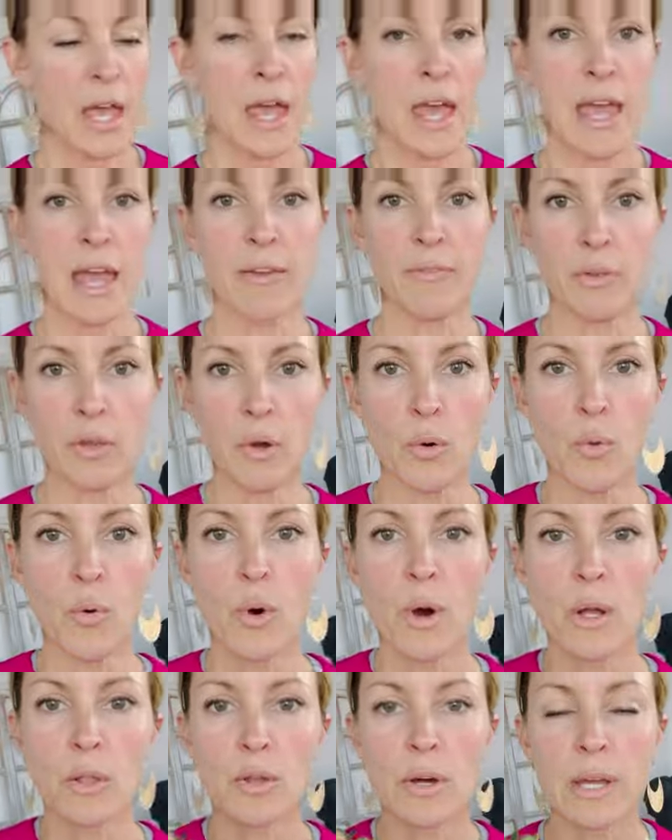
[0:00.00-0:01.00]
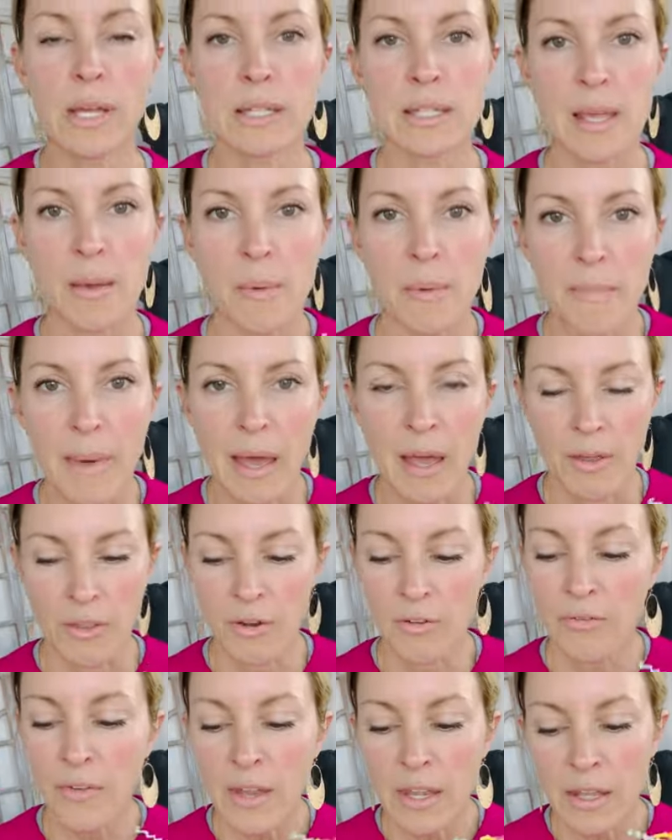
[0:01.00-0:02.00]
if you look at some of my
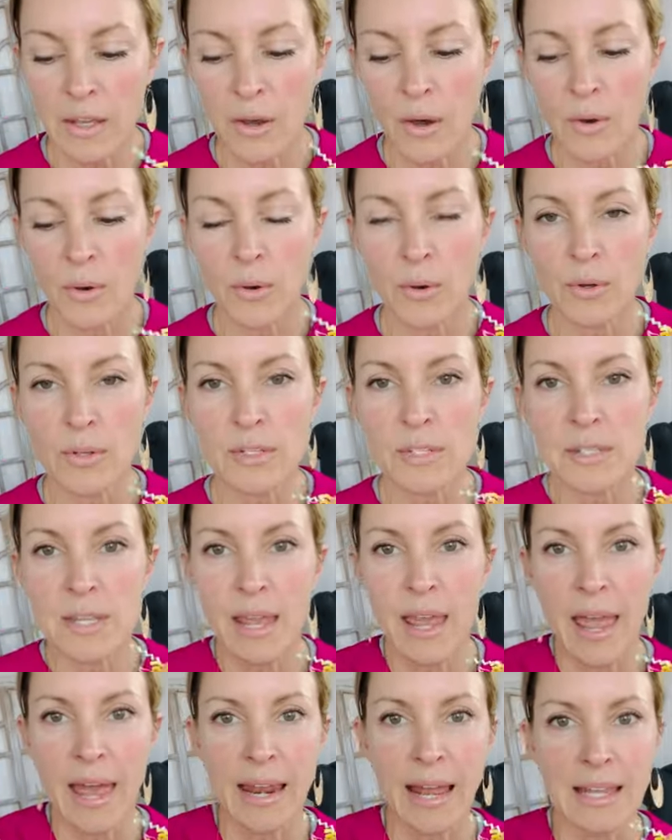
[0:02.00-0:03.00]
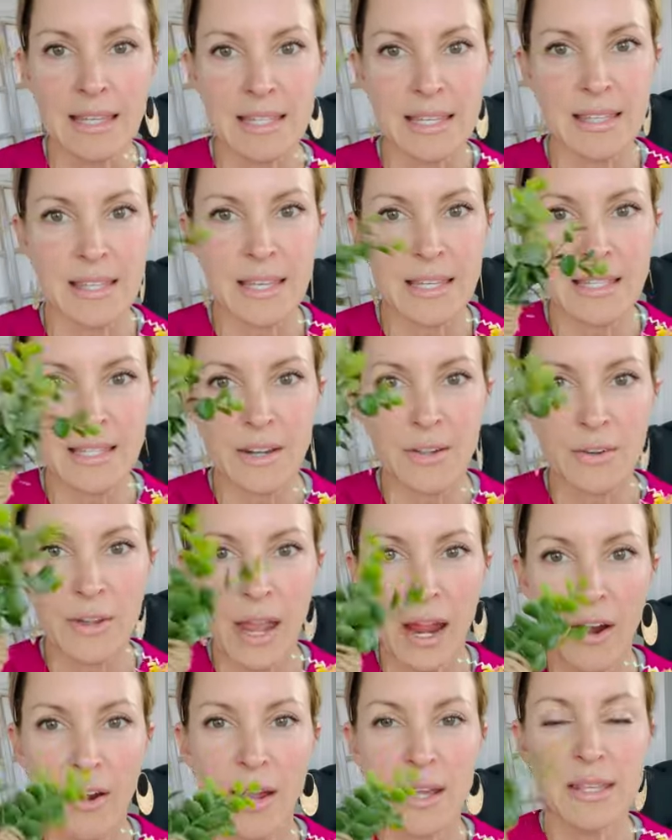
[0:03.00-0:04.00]
other videos, and I did these little
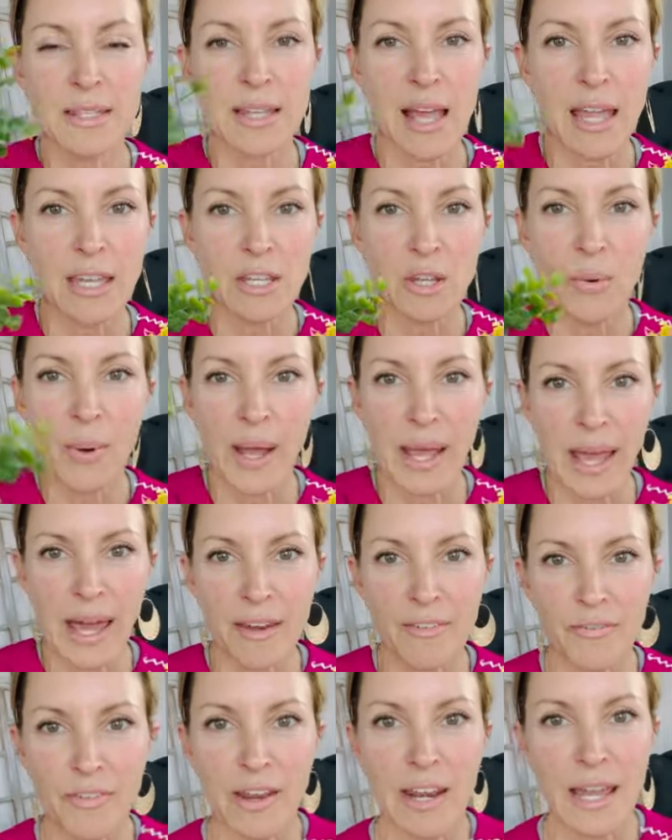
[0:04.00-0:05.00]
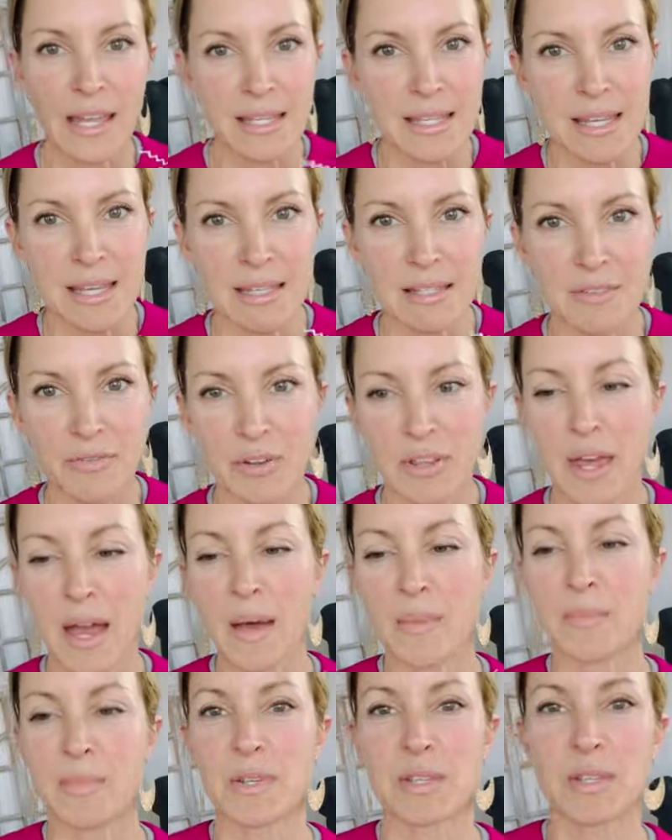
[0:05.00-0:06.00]
carrots, I knew I had fun ideas for them.
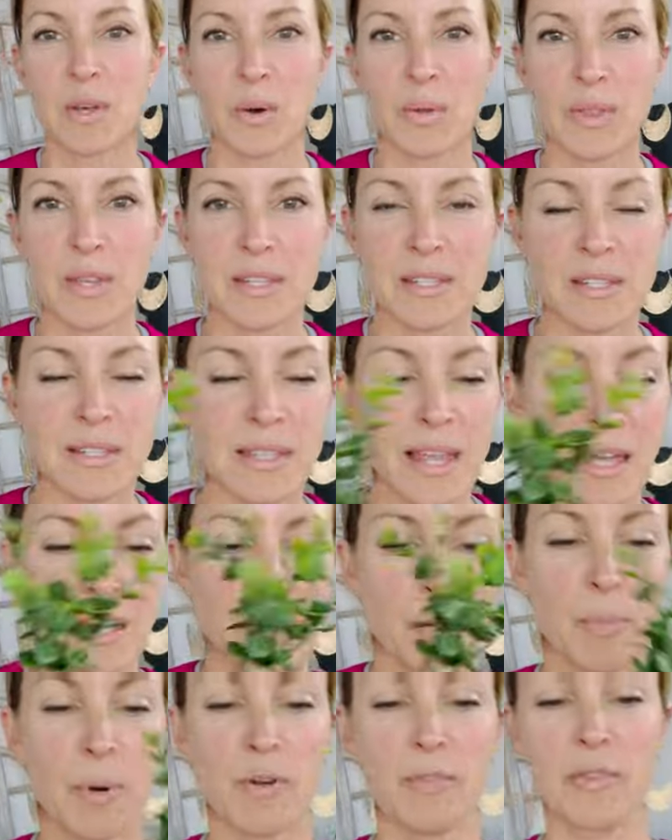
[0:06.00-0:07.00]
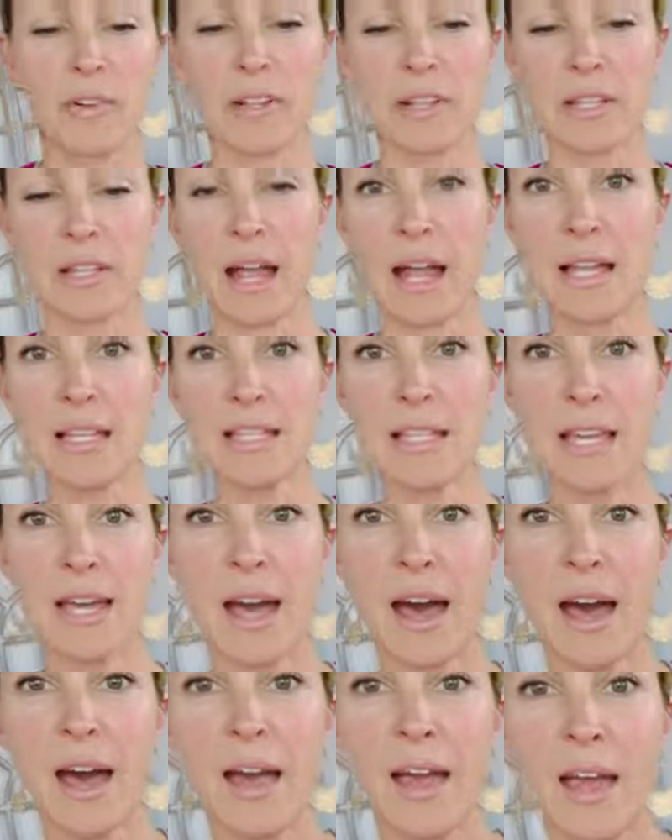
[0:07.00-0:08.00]
So this is like the perfect little
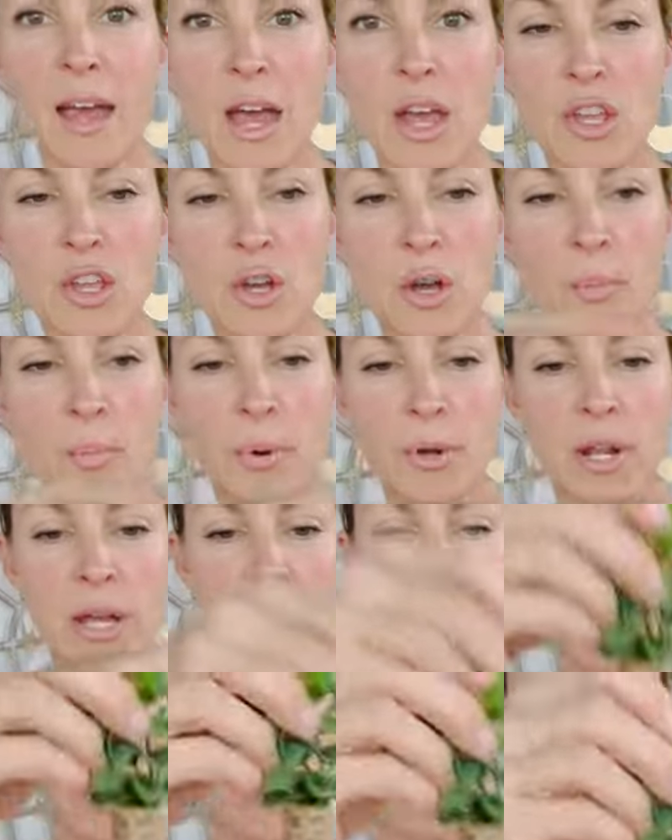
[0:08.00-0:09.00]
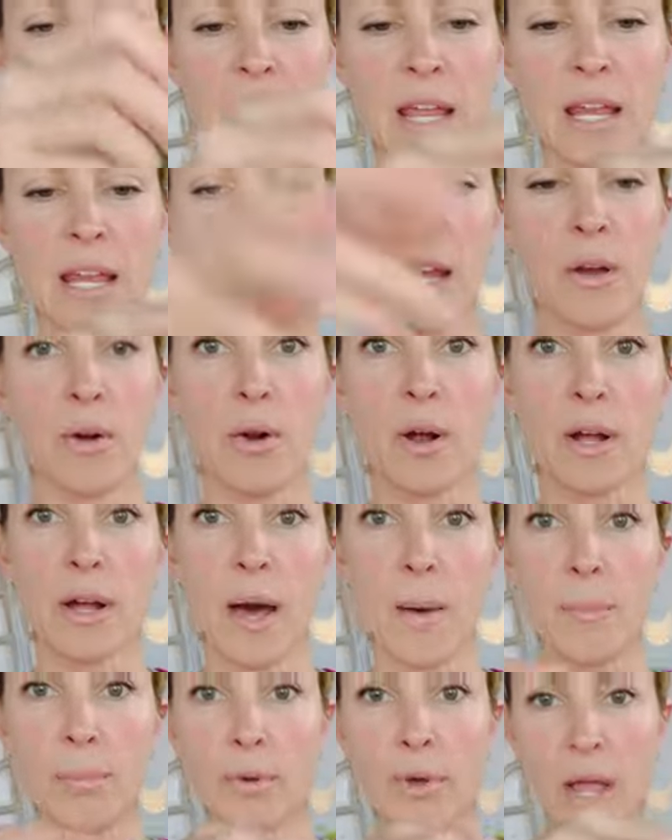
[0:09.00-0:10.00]
idea. You can put a carrot in it or a
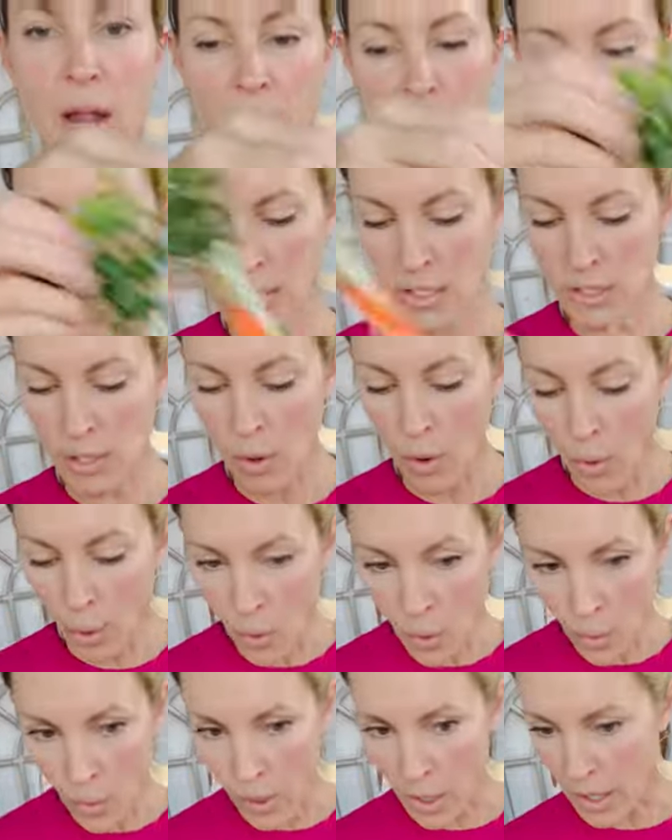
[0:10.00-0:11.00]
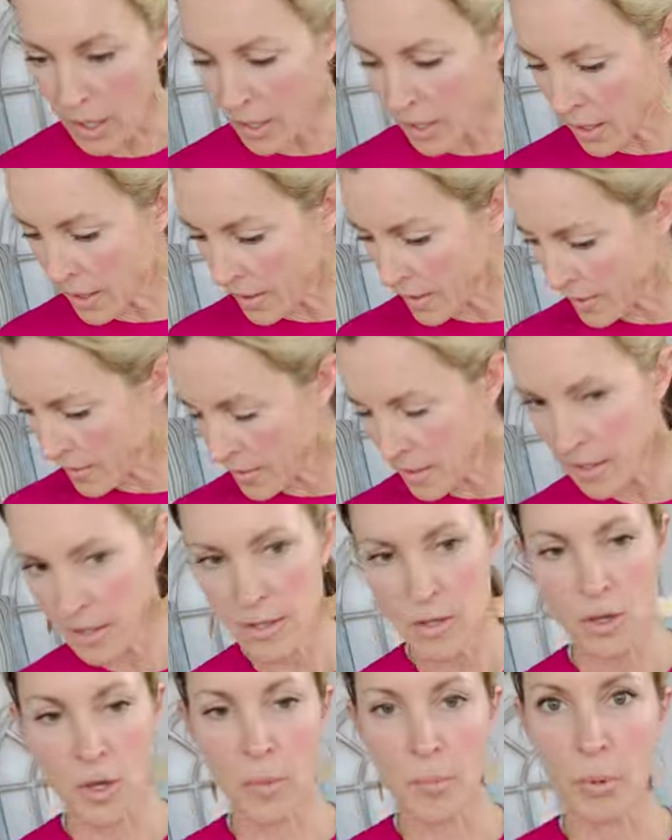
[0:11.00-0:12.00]
couple carrots, or
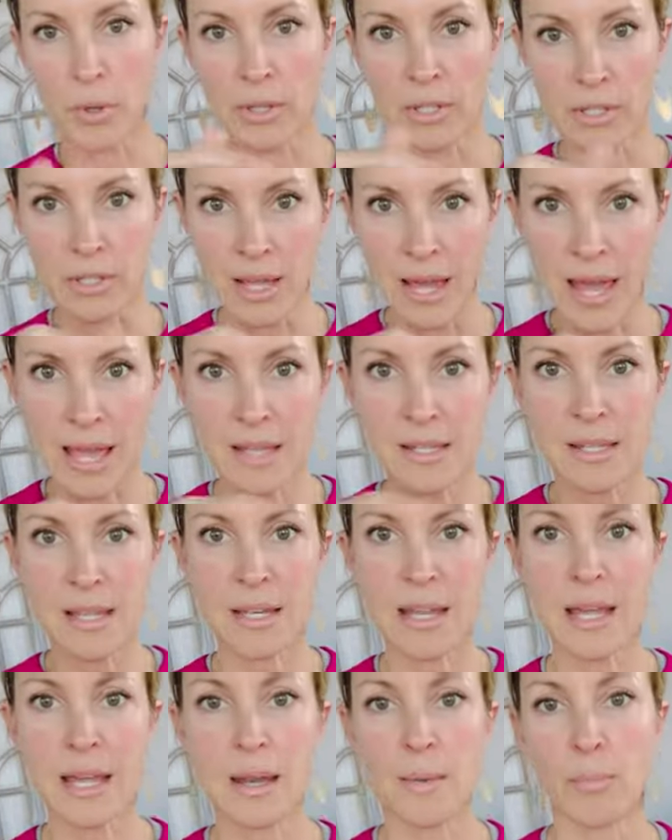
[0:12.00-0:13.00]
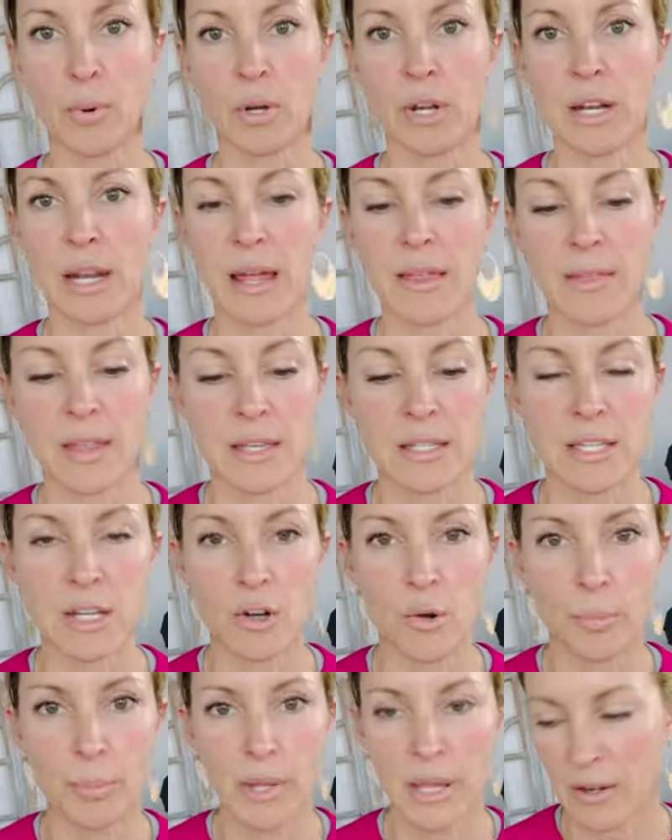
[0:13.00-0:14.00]
you can put little eggs in it and put it on the
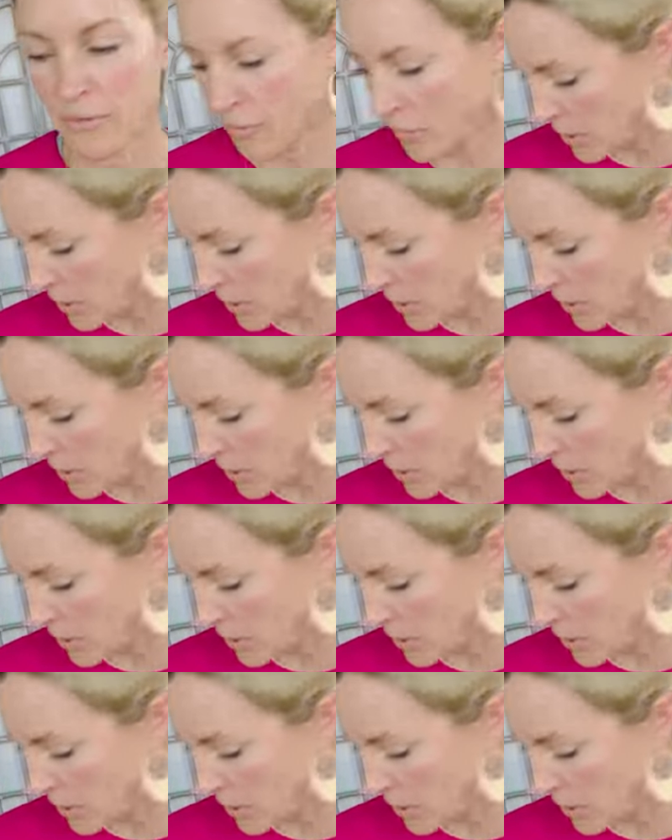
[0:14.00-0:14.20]
dinner plate for